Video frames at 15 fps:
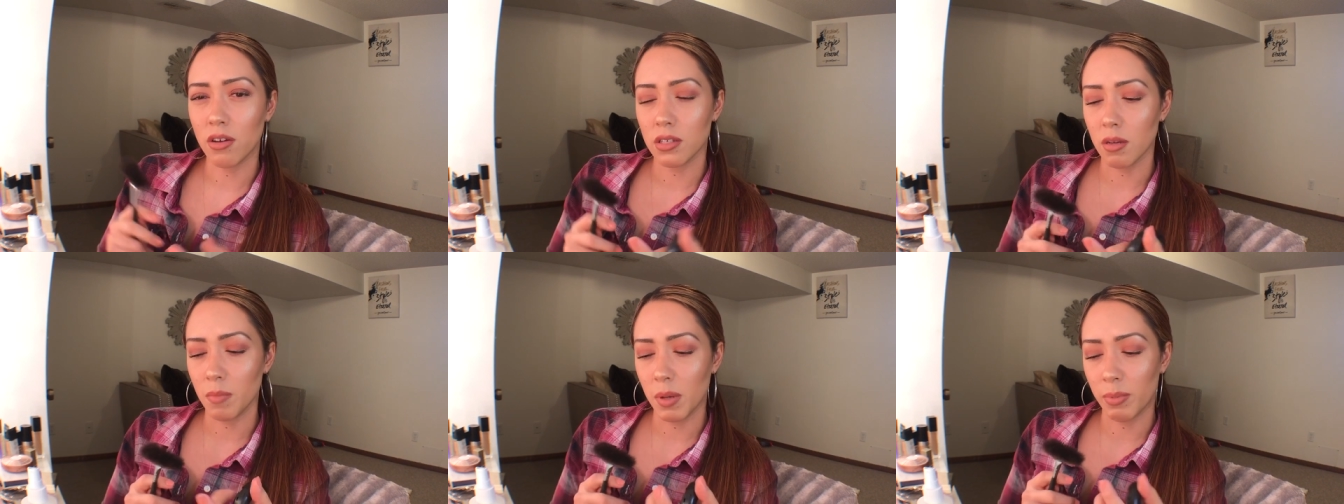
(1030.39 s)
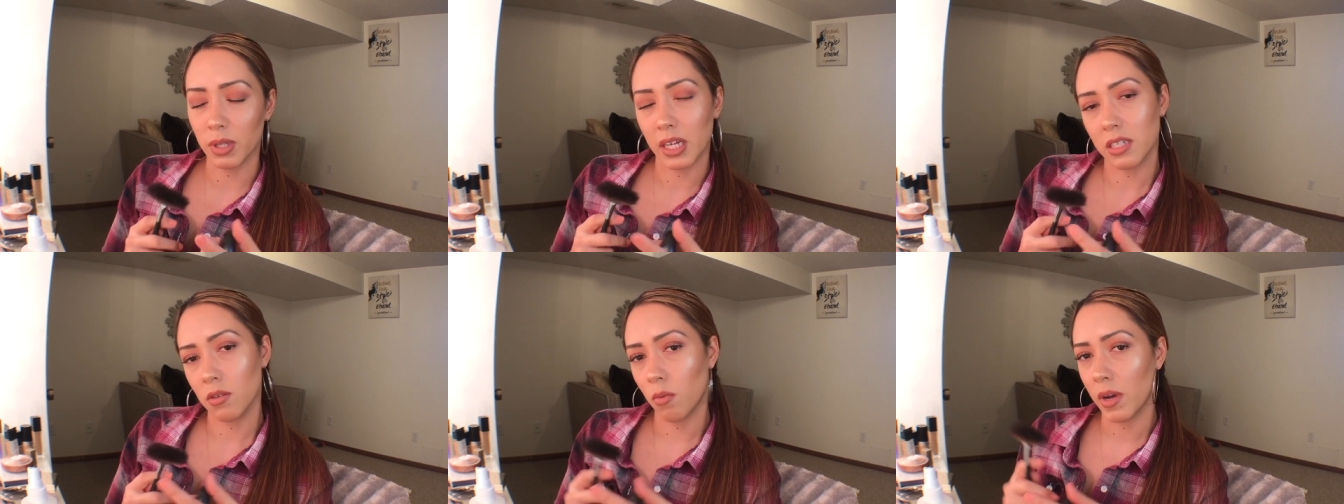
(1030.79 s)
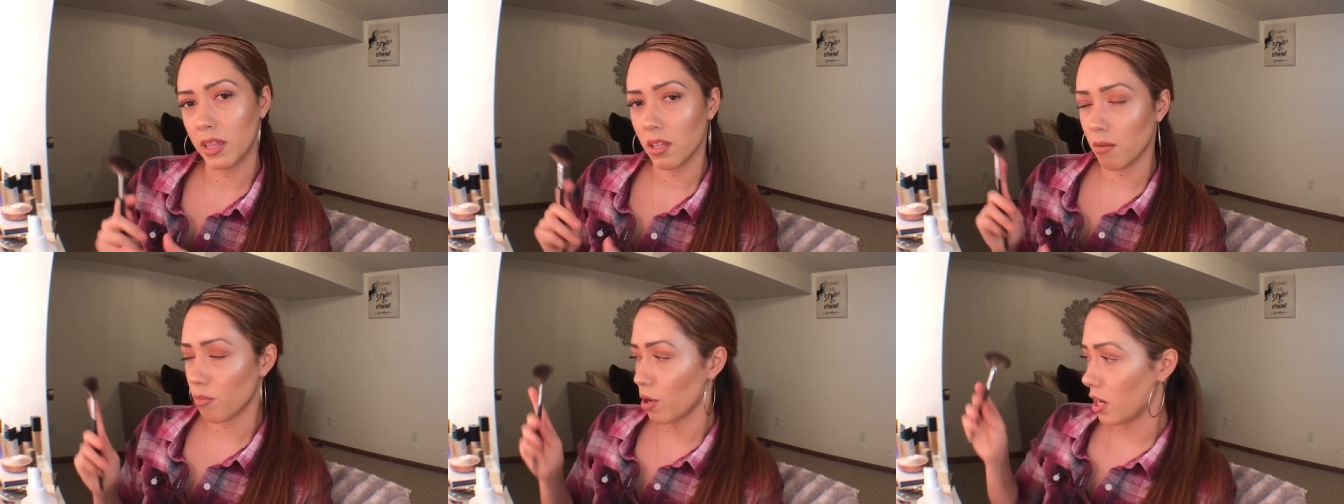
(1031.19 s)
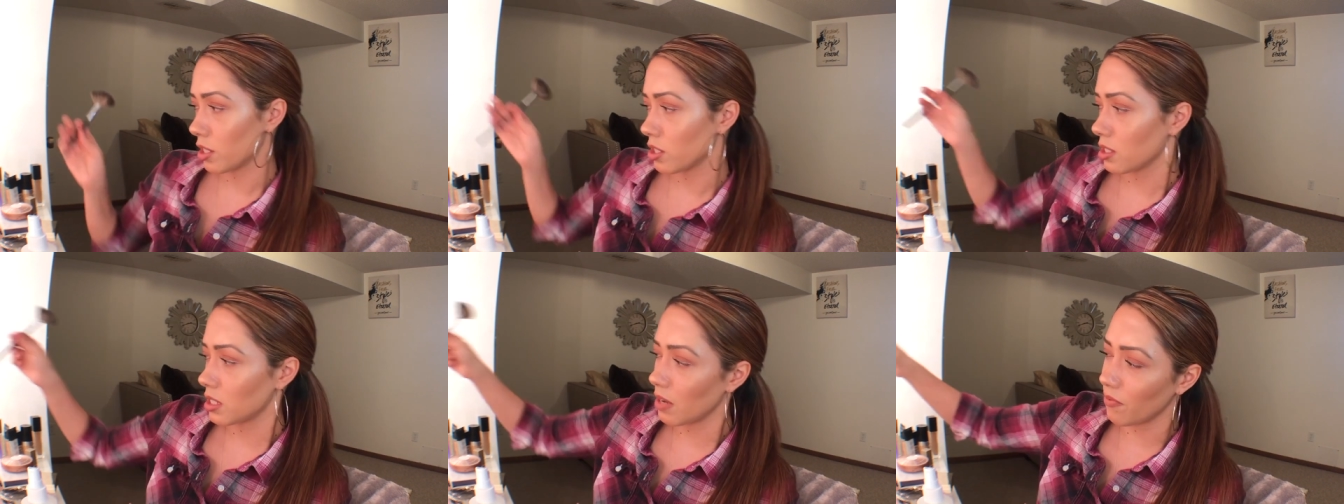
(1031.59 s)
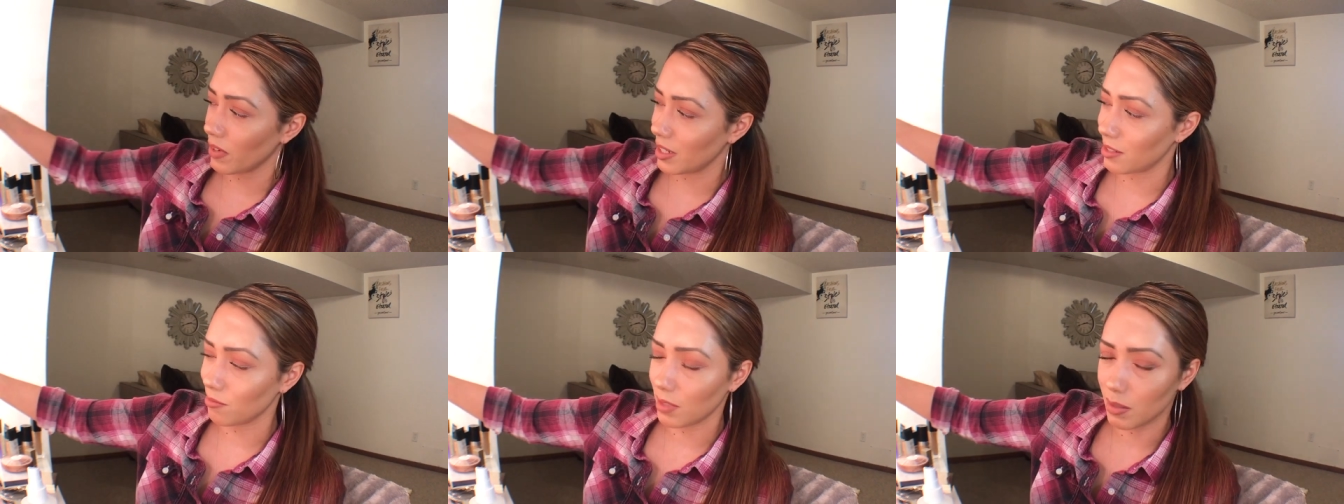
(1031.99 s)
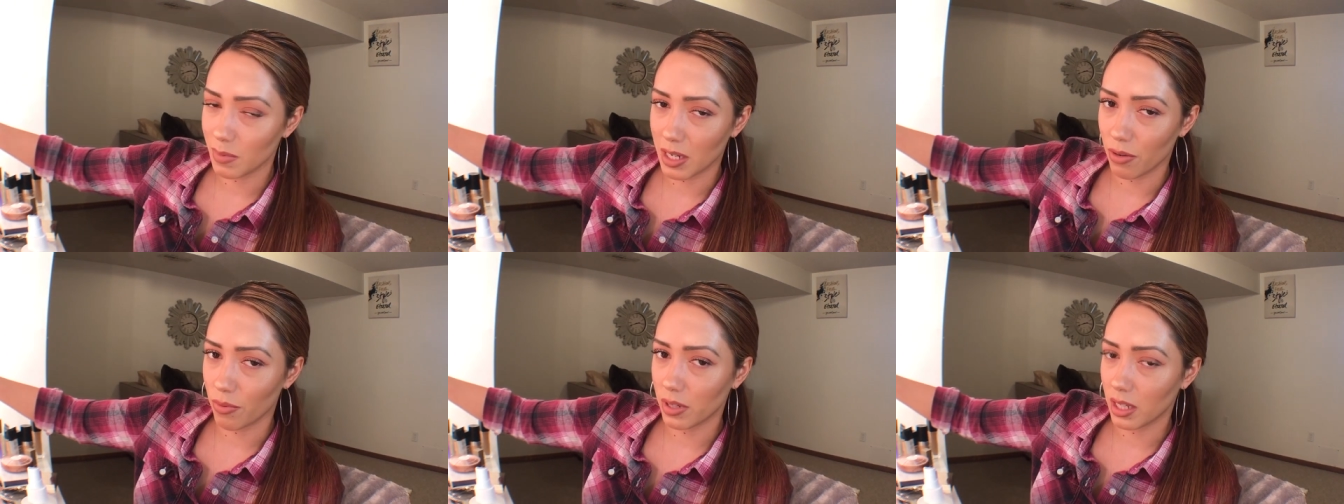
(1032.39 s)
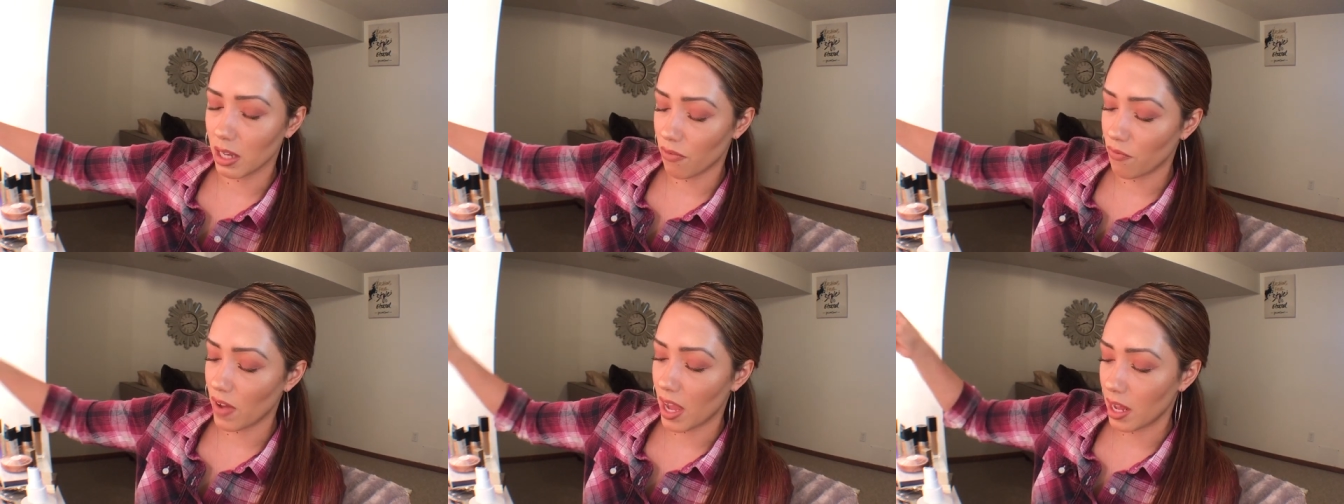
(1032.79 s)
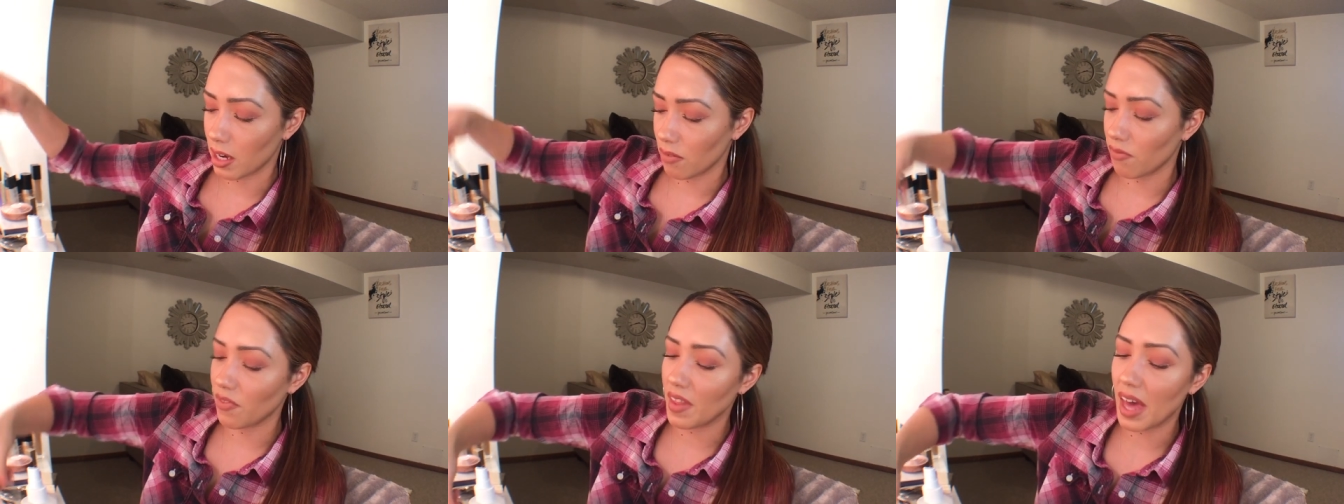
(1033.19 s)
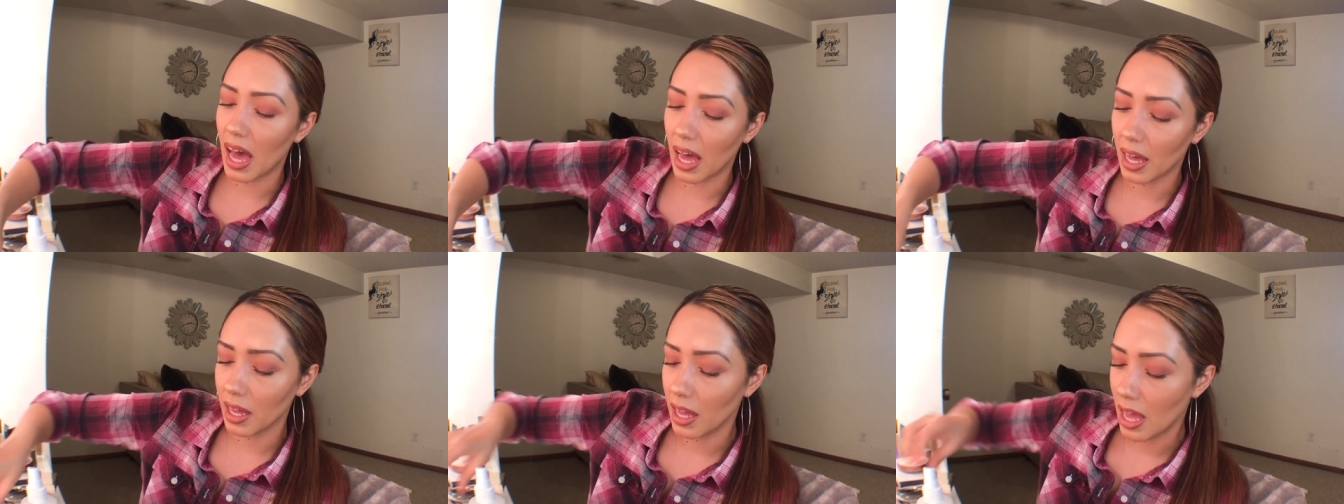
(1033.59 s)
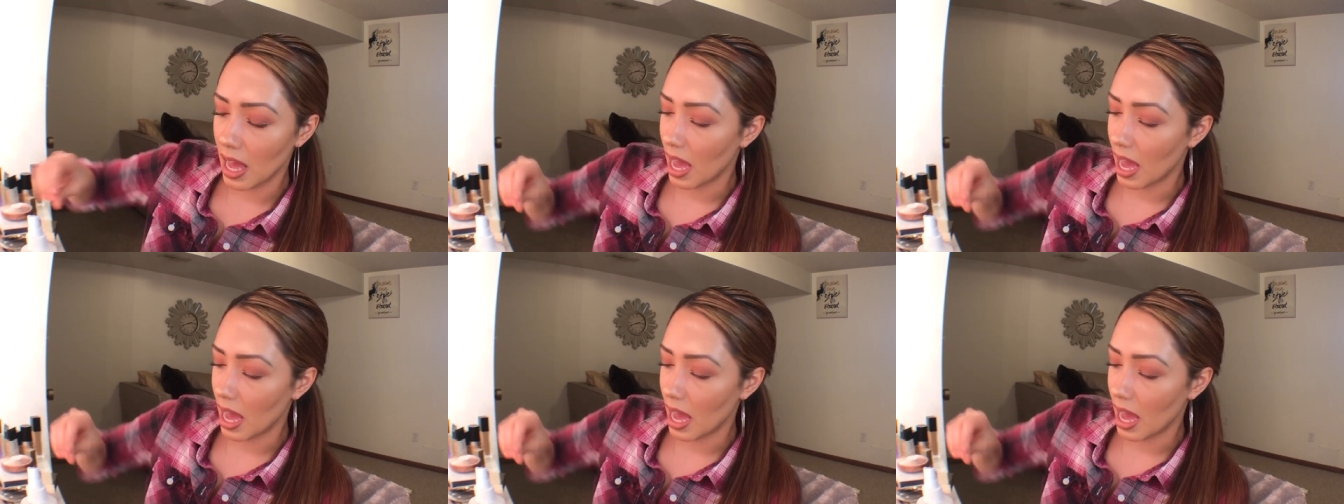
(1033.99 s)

I know some people like to wet their brush and stuff, and I'm not really a fan of that.